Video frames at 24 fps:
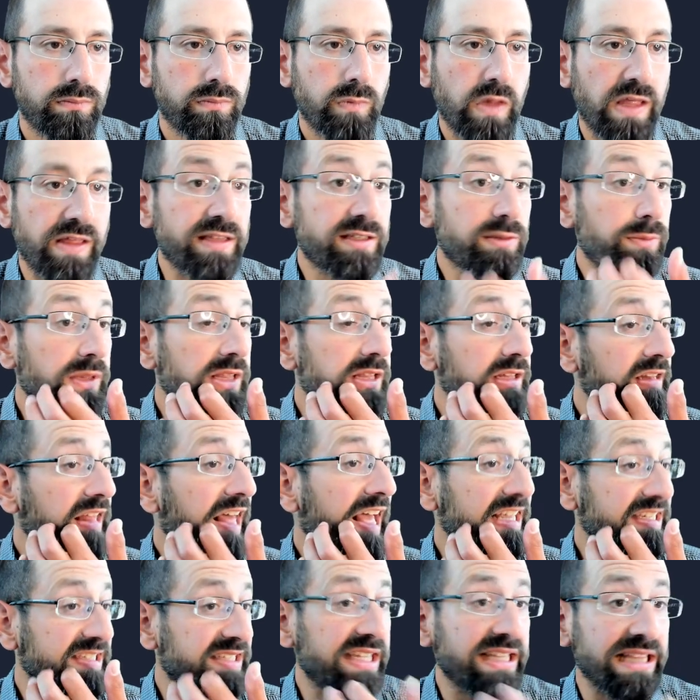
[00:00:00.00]
And this will be the
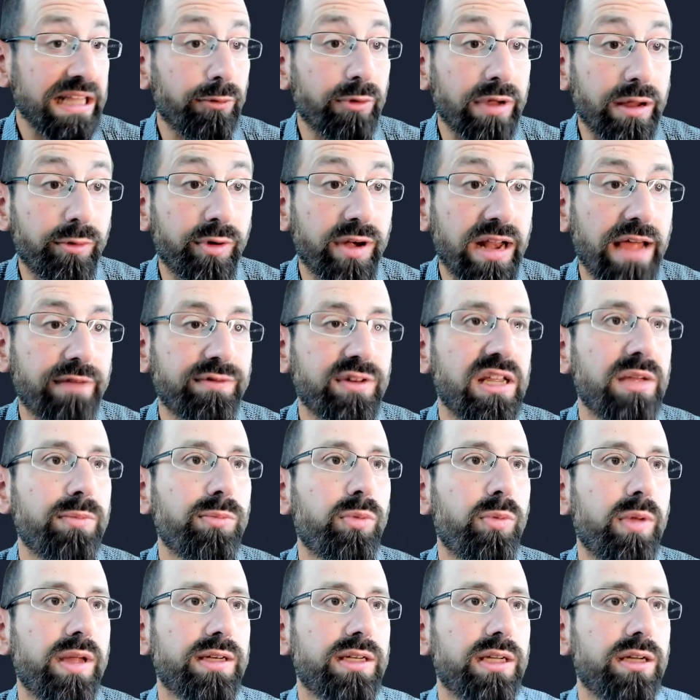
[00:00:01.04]
last thing that we would have to
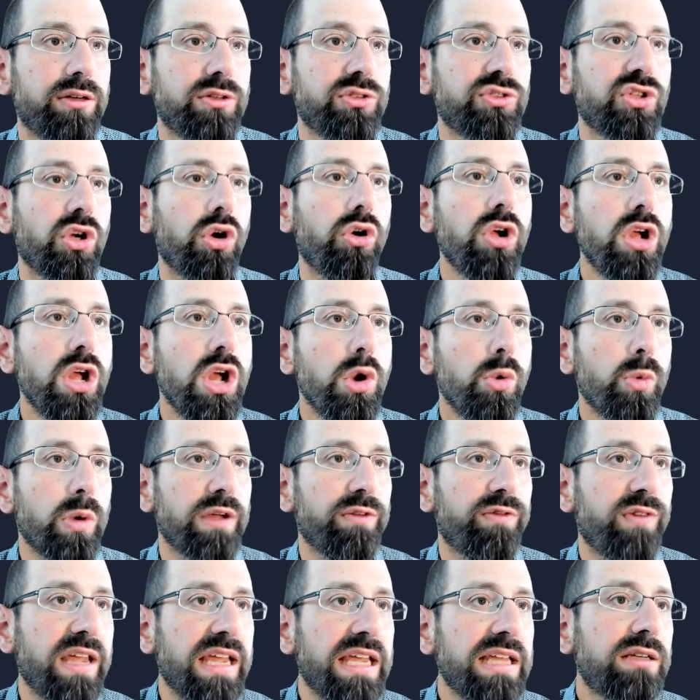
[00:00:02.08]
implement here. So we
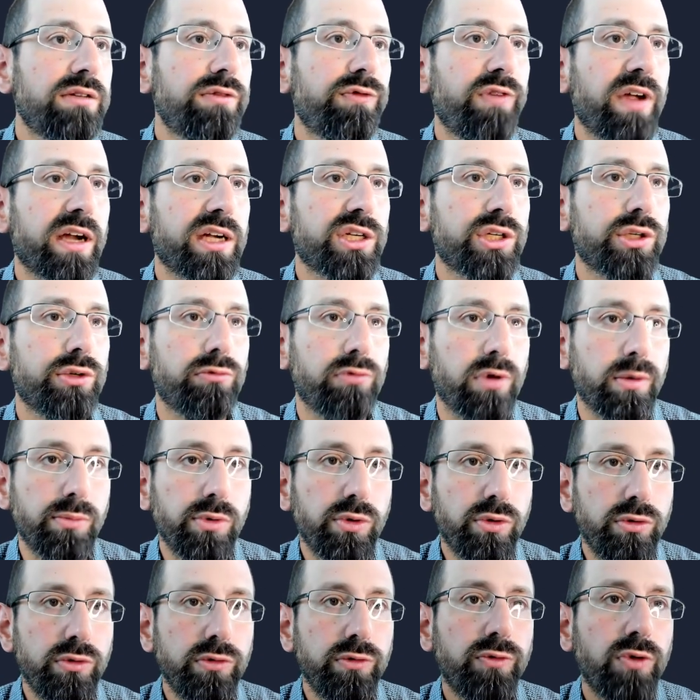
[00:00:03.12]
have int vector
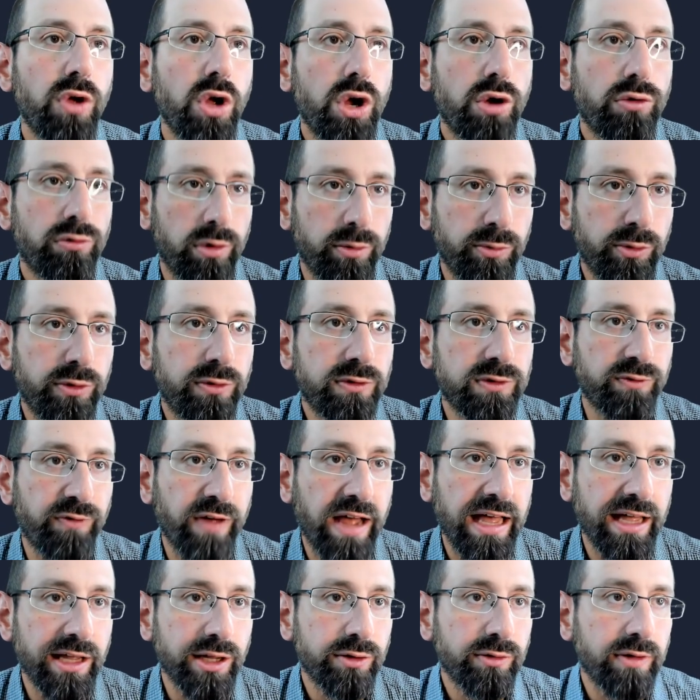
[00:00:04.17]
remove, removes
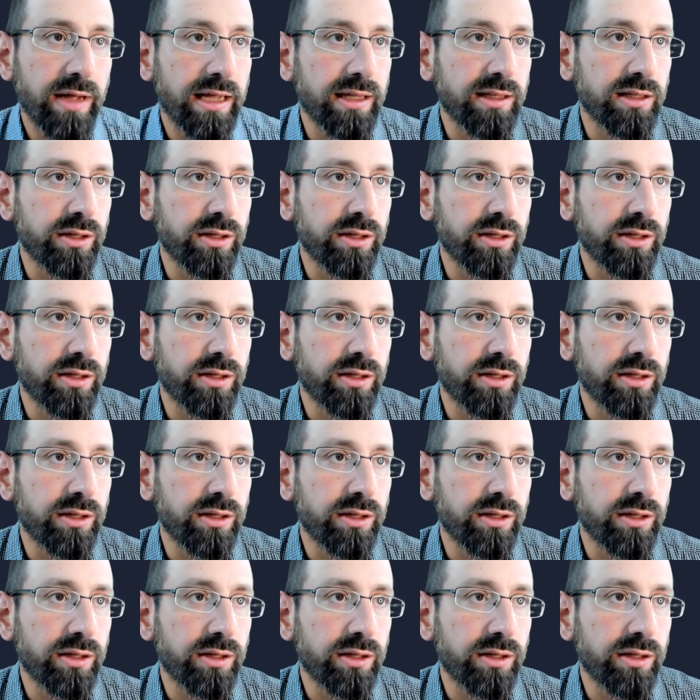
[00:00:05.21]
value at